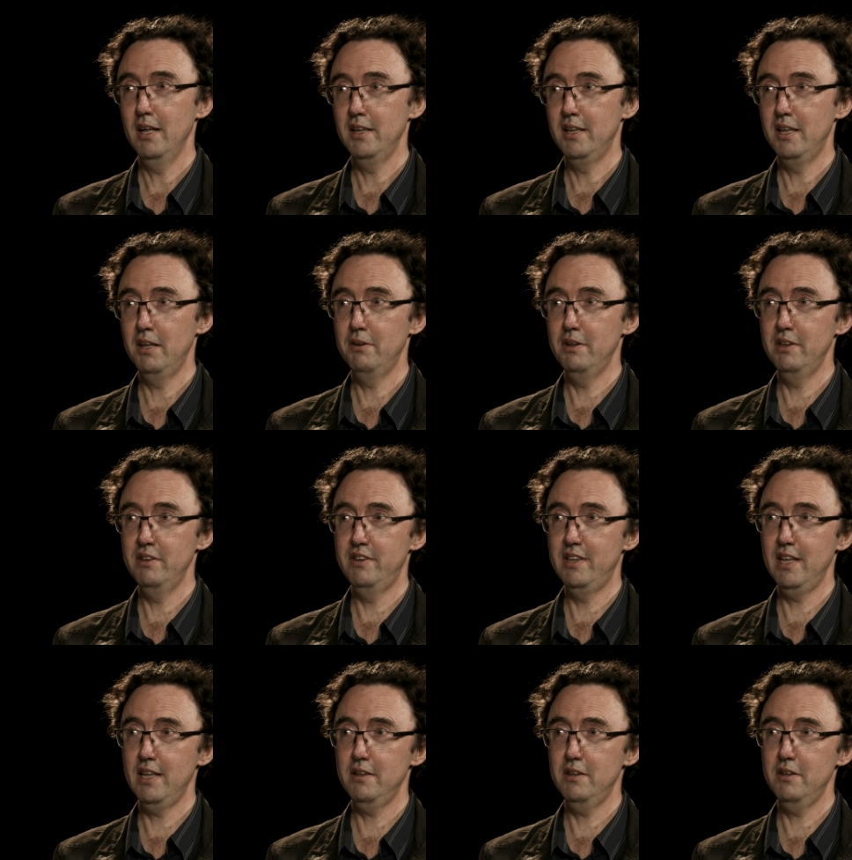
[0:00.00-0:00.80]
and there is
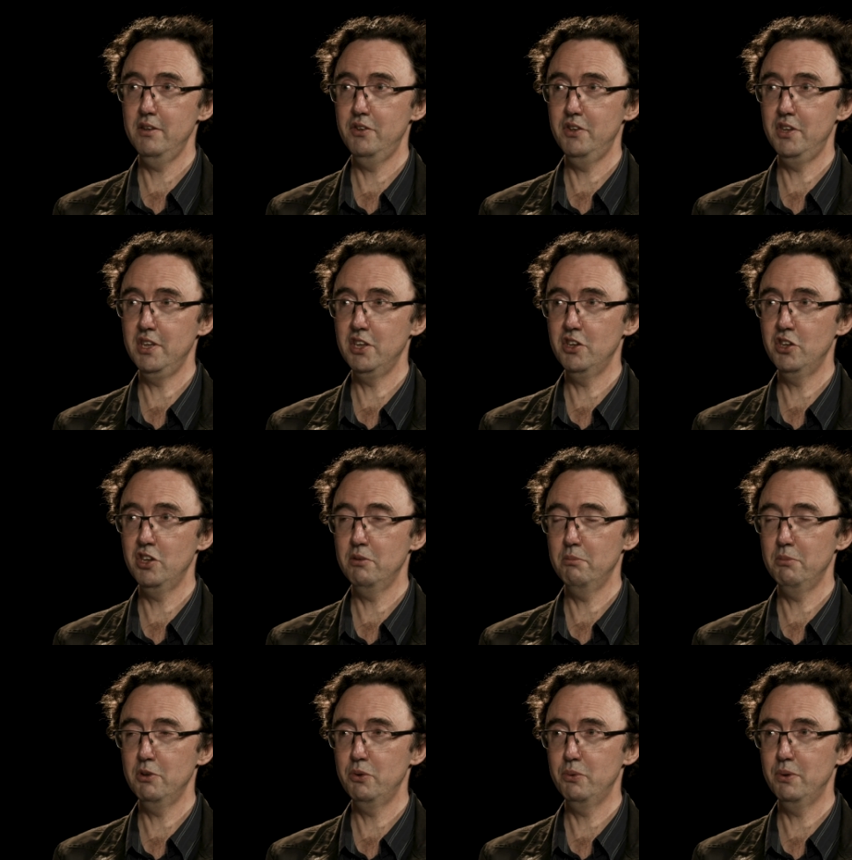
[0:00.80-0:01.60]
that
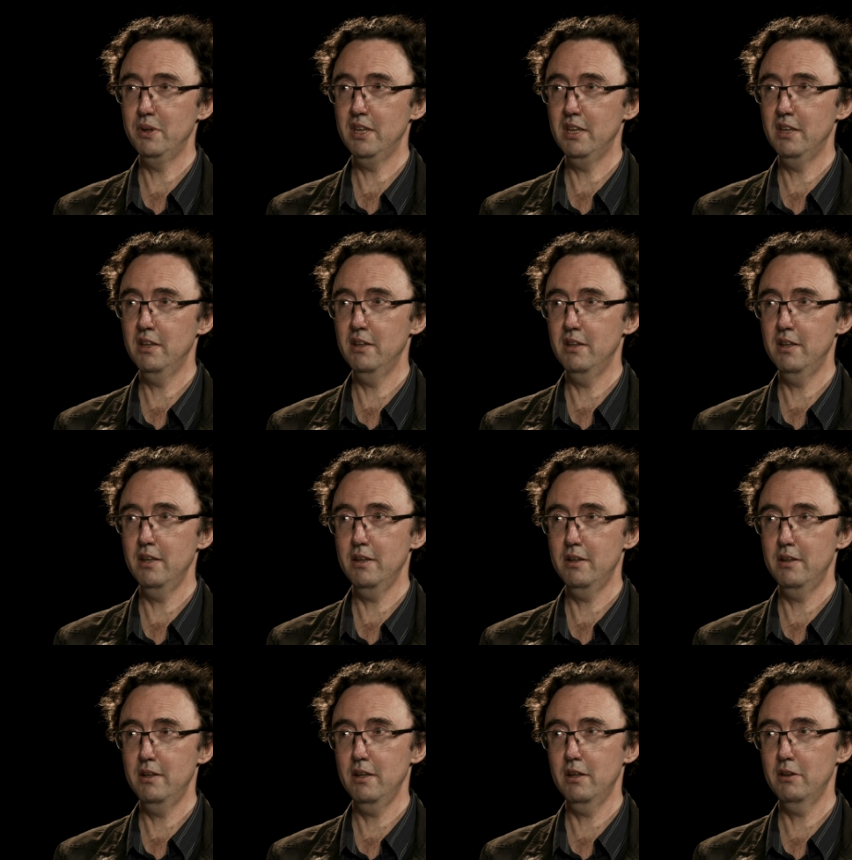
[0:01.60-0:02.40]
distinction between
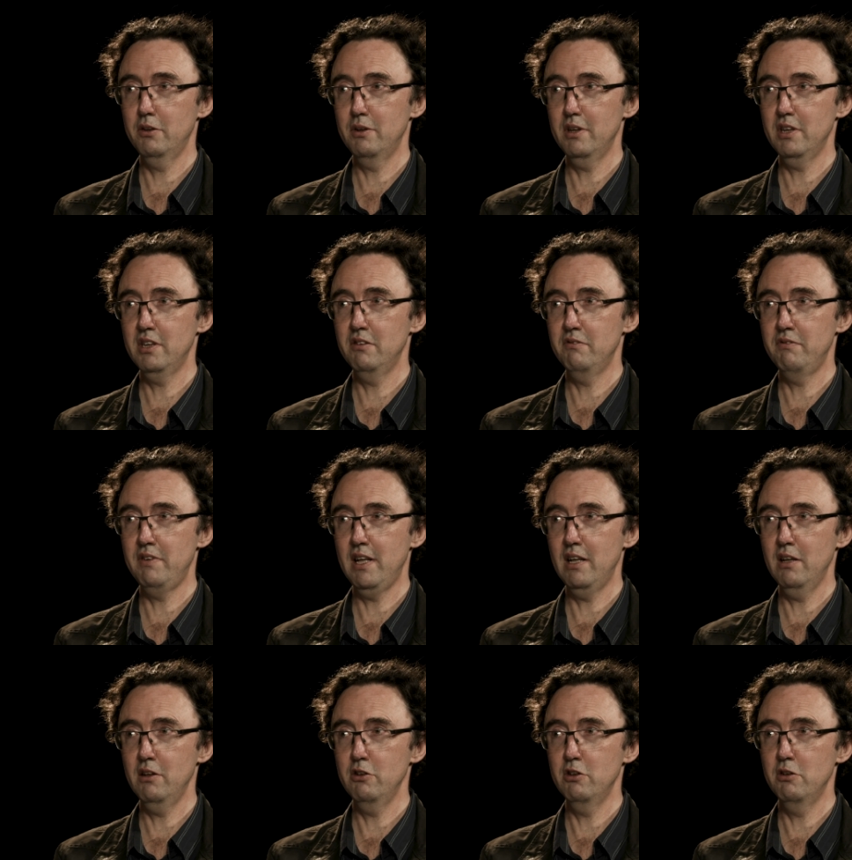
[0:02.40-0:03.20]
that uh, Kress and
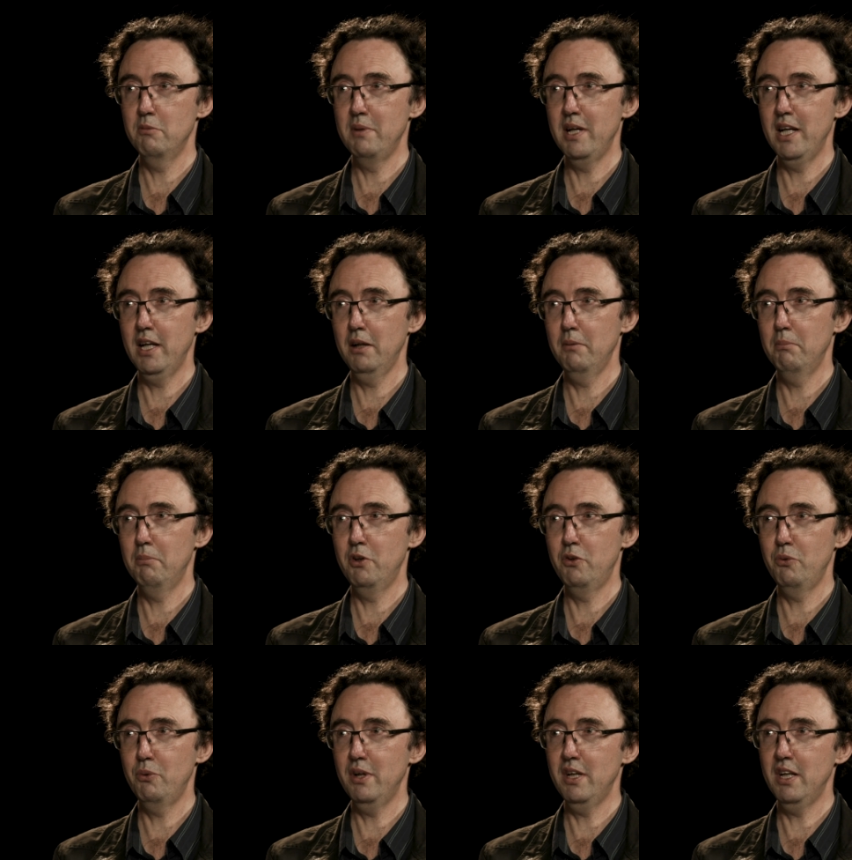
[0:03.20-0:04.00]
Van Leeuwen make
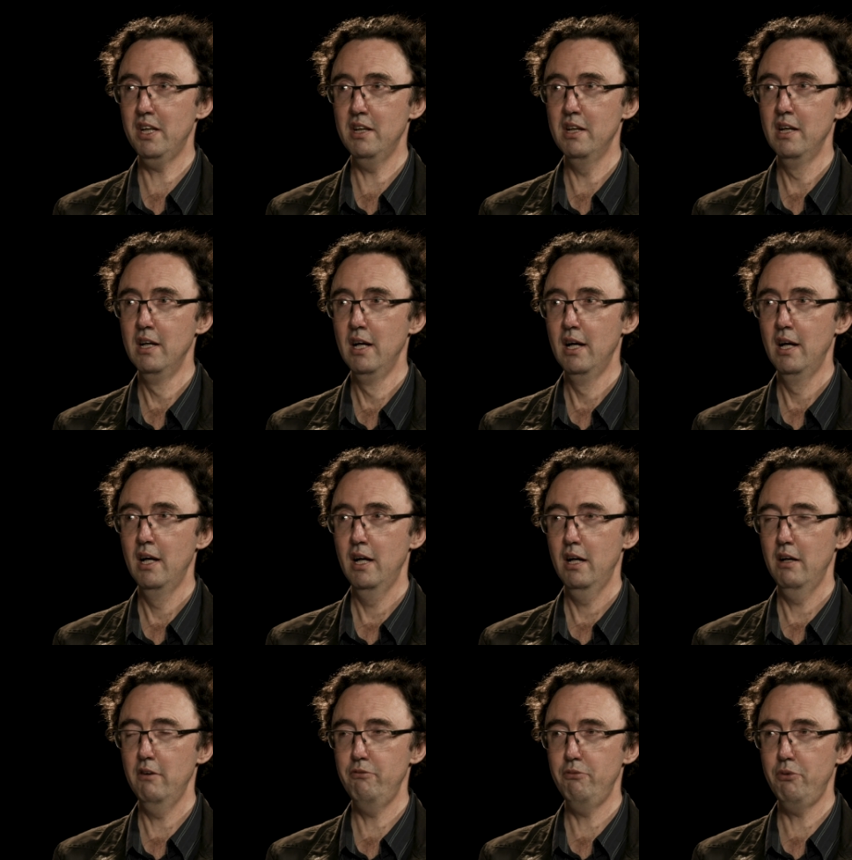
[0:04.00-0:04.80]
between
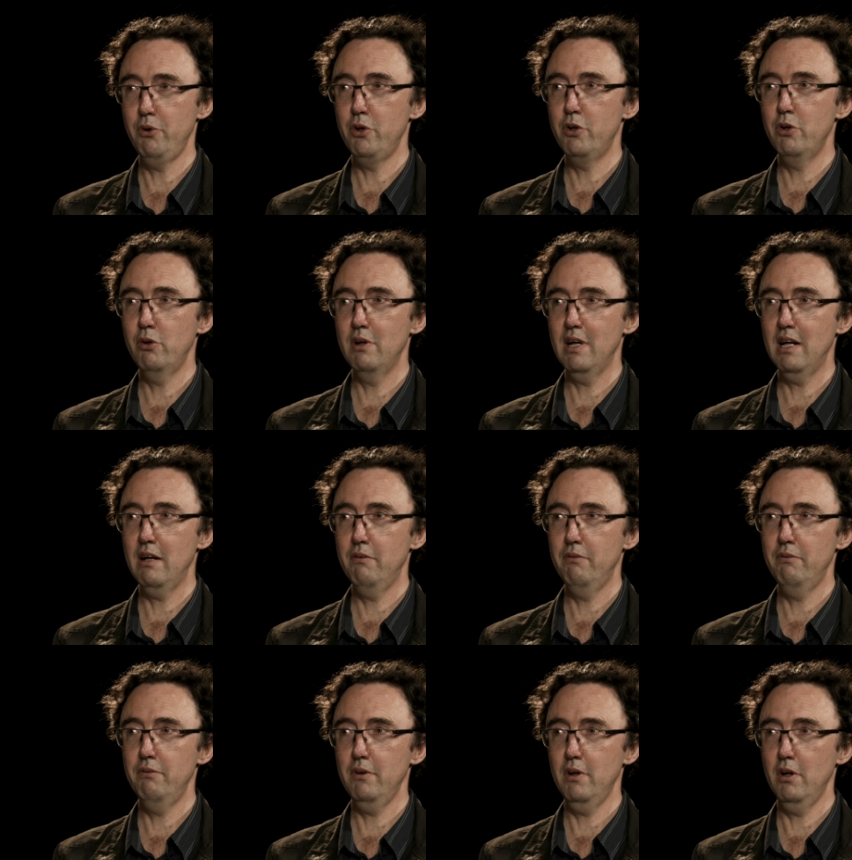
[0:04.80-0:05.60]
a
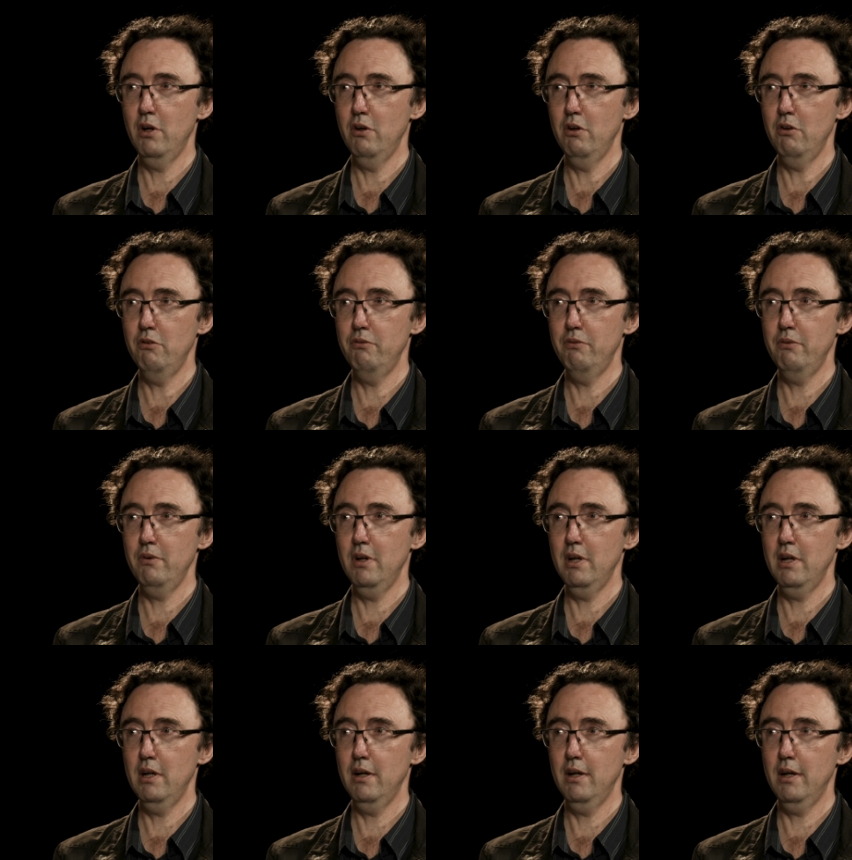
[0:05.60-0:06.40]
photograph of
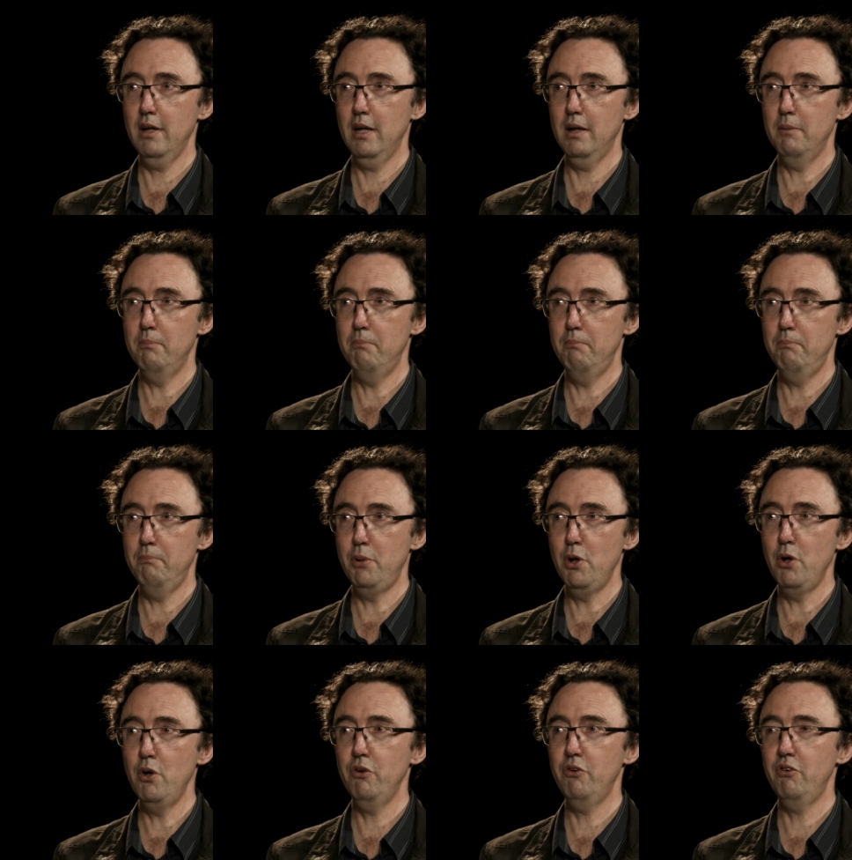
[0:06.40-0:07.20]
a
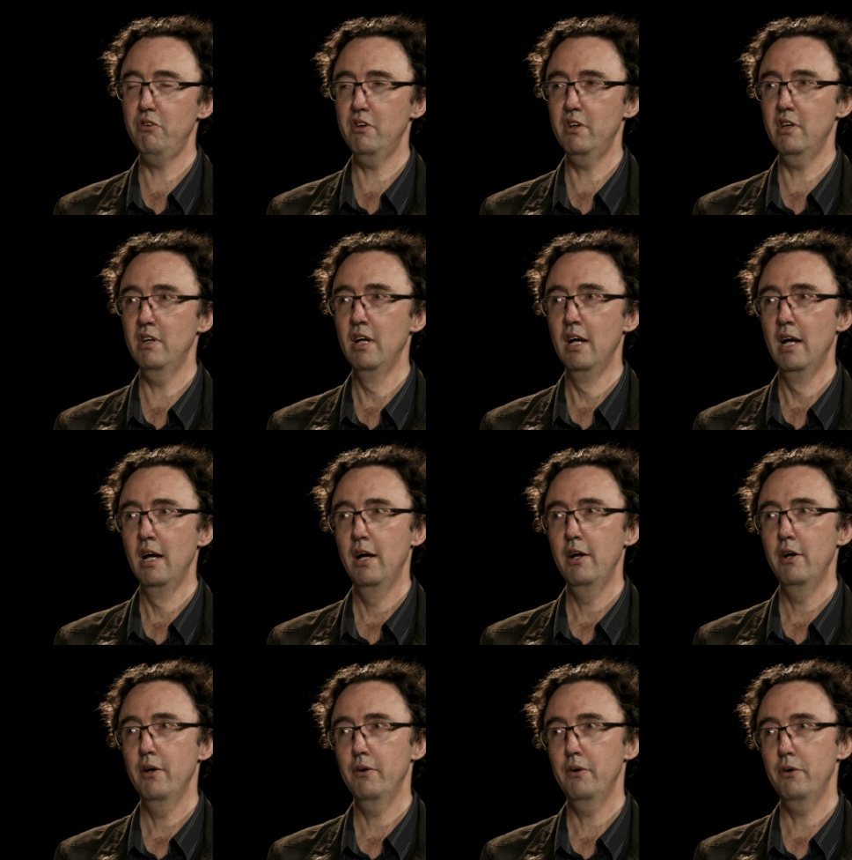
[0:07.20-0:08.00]
person
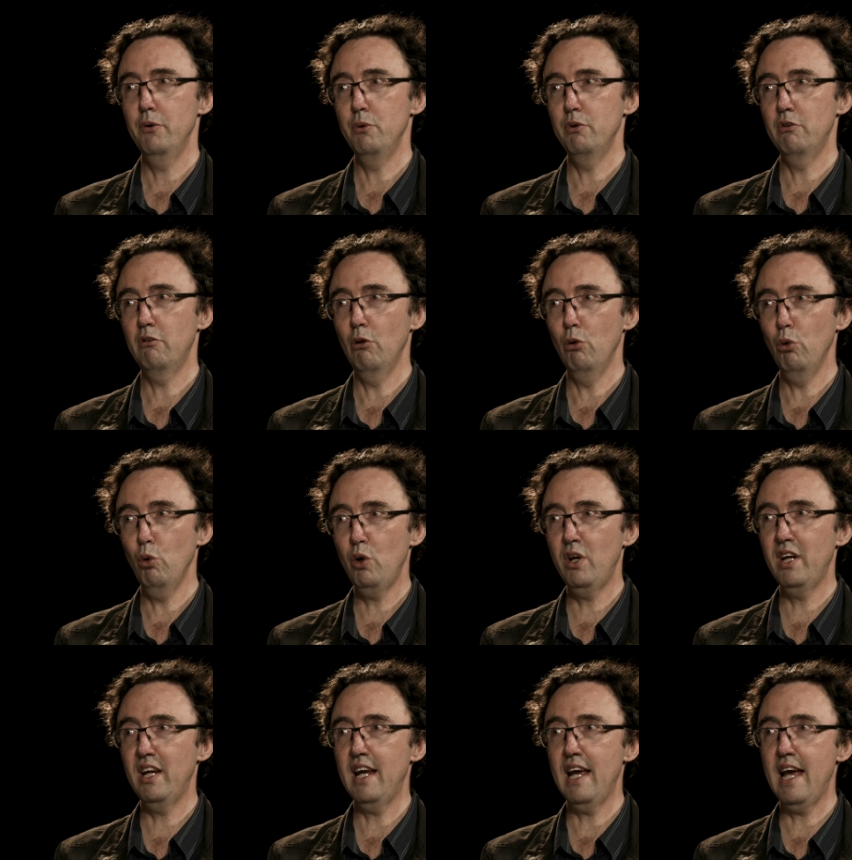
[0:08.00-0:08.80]
who's
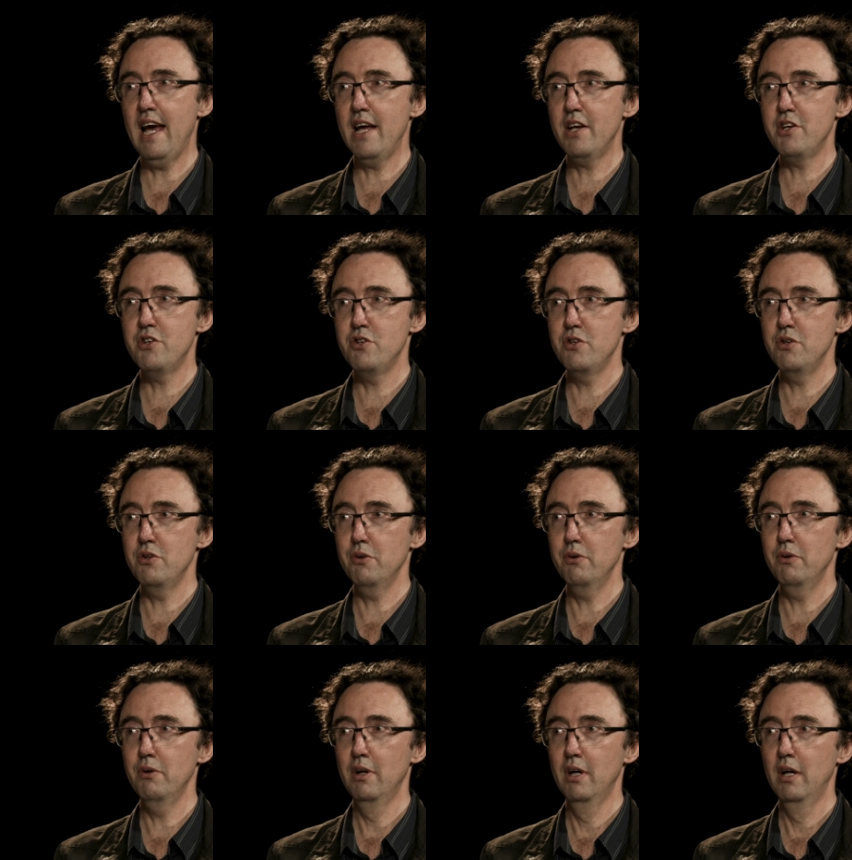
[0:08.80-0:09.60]
looking at
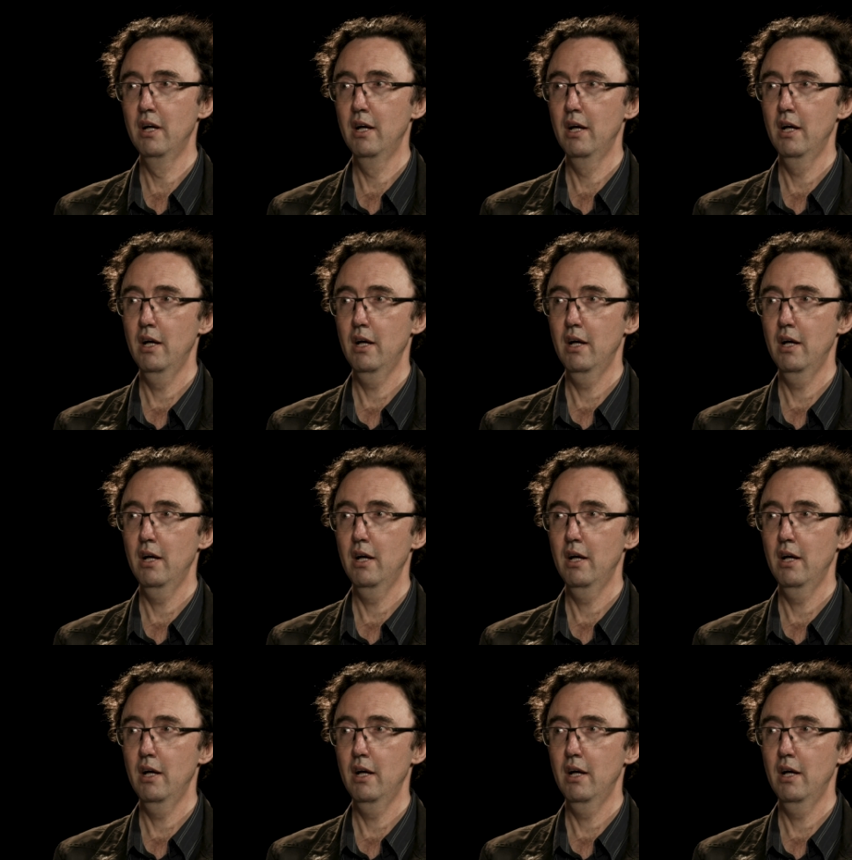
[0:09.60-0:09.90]
you mm-hmm.